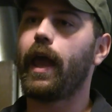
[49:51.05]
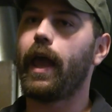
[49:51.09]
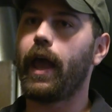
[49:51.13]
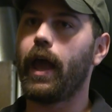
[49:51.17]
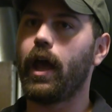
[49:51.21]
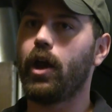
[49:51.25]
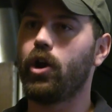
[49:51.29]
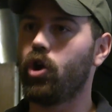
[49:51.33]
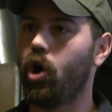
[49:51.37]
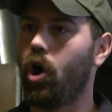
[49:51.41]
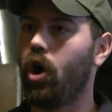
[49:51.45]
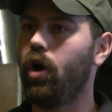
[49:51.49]

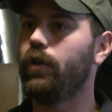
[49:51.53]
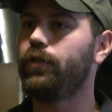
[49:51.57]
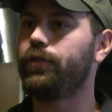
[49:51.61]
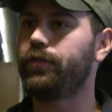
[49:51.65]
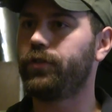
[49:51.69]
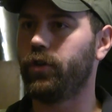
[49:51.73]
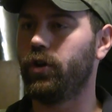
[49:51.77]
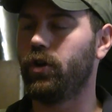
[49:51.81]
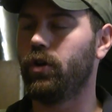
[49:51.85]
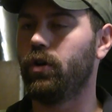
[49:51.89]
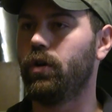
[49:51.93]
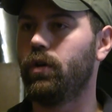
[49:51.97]
And
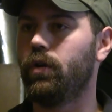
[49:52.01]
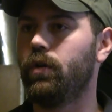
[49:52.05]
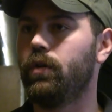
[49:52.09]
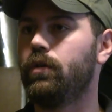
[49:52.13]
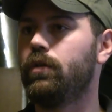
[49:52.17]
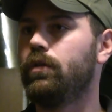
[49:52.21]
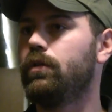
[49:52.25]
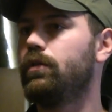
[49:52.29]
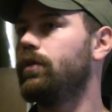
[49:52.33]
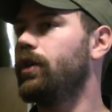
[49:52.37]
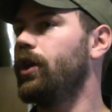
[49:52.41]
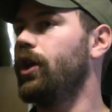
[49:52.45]
also,
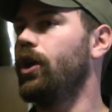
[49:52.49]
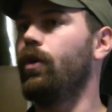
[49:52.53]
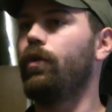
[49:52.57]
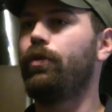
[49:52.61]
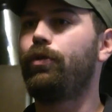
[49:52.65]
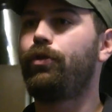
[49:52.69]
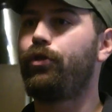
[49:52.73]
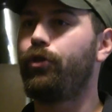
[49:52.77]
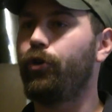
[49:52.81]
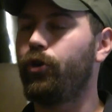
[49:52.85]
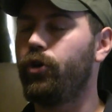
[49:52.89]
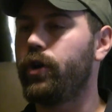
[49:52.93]
you know
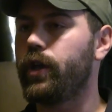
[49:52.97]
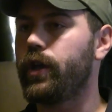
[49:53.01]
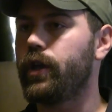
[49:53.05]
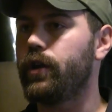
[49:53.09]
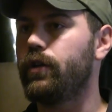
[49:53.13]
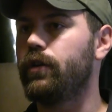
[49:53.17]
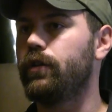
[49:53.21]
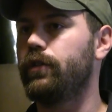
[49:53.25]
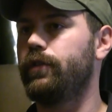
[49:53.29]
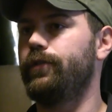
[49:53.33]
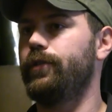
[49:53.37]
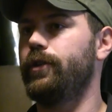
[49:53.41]
30
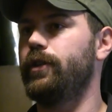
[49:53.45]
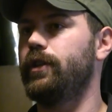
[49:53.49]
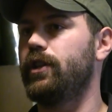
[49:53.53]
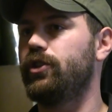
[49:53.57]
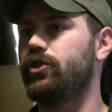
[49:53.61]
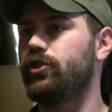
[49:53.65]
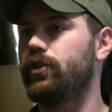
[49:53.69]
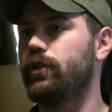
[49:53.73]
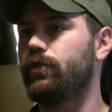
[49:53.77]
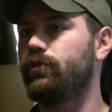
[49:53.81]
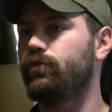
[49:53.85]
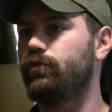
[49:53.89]
years of
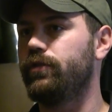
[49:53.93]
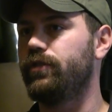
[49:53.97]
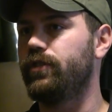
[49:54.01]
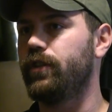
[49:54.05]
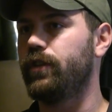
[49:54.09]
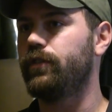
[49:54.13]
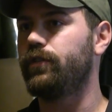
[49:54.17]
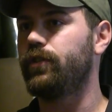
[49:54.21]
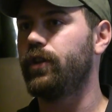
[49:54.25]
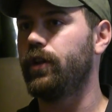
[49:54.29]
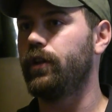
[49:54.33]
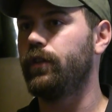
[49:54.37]
indigenous
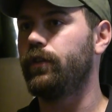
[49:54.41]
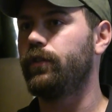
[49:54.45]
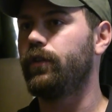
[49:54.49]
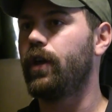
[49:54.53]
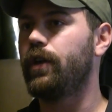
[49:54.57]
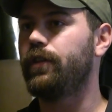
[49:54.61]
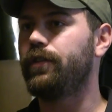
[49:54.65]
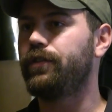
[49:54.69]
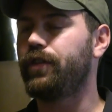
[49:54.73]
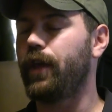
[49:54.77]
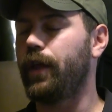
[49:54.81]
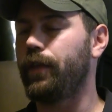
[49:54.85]

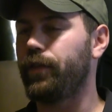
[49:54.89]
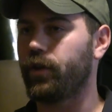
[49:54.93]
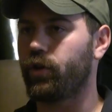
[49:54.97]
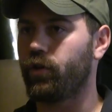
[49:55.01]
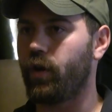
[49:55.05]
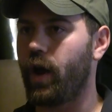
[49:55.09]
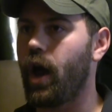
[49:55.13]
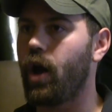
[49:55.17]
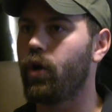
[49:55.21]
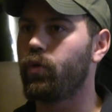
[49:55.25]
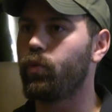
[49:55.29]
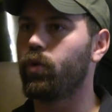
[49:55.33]
resistance set the
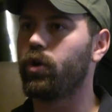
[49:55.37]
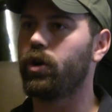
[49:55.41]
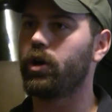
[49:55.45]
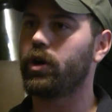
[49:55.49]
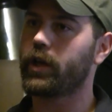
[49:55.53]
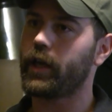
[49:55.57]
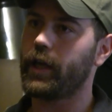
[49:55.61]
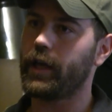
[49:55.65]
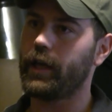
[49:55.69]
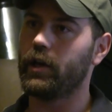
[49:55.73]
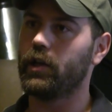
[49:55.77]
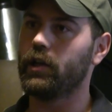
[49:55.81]

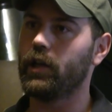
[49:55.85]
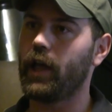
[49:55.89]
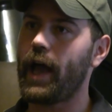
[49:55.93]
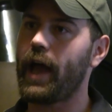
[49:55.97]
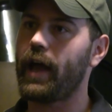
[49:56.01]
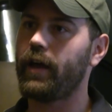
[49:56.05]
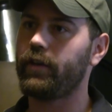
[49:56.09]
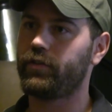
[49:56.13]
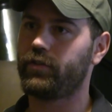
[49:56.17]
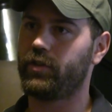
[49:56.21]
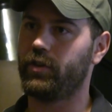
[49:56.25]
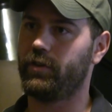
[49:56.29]
groundwork in
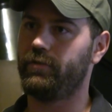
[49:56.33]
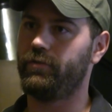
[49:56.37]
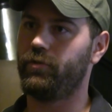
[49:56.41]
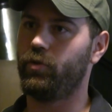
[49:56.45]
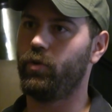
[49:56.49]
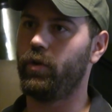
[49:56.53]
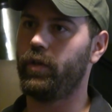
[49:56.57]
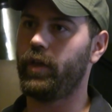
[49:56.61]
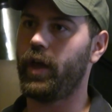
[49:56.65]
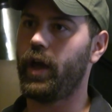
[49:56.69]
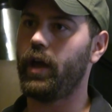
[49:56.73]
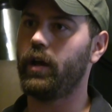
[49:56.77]
alaska
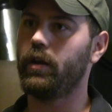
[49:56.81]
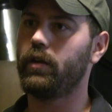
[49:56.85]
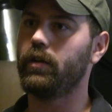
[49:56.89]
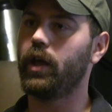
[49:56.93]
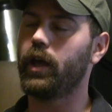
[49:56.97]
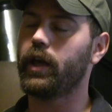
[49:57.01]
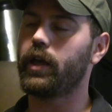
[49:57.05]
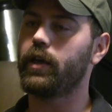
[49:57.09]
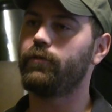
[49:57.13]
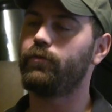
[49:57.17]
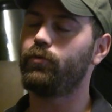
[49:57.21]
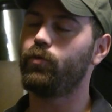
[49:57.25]
for that
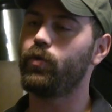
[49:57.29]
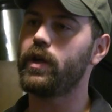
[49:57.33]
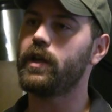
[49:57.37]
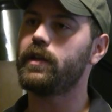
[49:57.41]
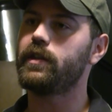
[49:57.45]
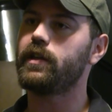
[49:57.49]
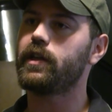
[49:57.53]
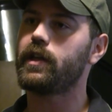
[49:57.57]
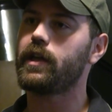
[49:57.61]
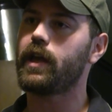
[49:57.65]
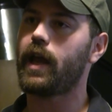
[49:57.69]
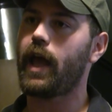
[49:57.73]
like if we
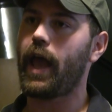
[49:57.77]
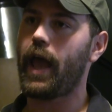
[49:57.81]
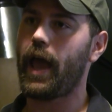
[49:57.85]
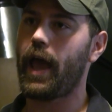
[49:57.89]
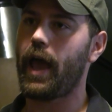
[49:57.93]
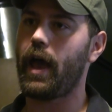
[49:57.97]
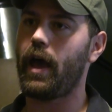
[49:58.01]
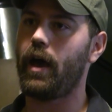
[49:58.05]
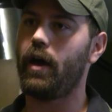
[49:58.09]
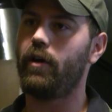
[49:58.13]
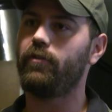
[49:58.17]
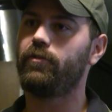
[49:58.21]
didn't
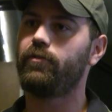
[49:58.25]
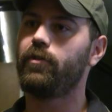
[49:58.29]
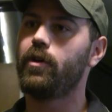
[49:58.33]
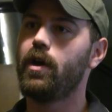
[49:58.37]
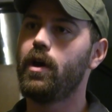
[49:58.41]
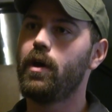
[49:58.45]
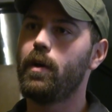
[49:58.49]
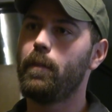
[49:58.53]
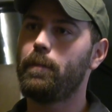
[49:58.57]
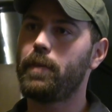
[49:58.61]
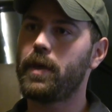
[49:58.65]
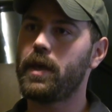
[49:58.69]
have
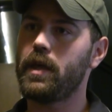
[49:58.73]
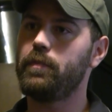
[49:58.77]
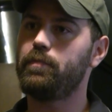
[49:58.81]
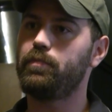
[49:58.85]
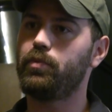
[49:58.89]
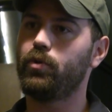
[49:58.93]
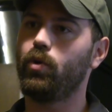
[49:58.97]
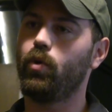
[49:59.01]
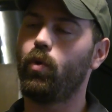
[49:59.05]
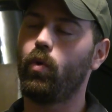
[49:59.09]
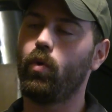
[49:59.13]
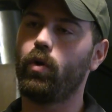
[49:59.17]

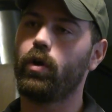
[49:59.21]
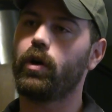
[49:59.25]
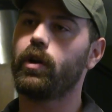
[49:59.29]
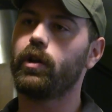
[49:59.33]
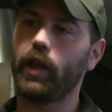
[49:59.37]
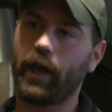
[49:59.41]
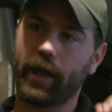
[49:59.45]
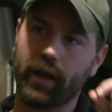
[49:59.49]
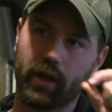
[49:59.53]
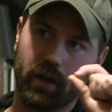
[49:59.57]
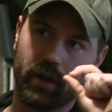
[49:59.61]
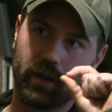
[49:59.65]
people or
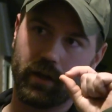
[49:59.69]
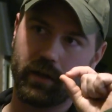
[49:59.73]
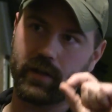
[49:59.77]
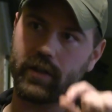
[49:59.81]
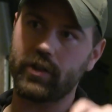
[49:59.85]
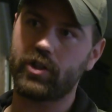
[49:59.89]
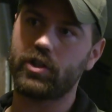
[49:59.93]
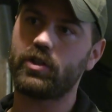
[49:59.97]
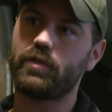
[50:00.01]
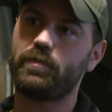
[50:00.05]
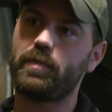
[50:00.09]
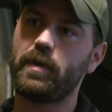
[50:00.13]
like
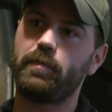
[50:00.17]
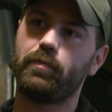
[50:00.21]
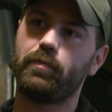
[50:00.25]
indigenous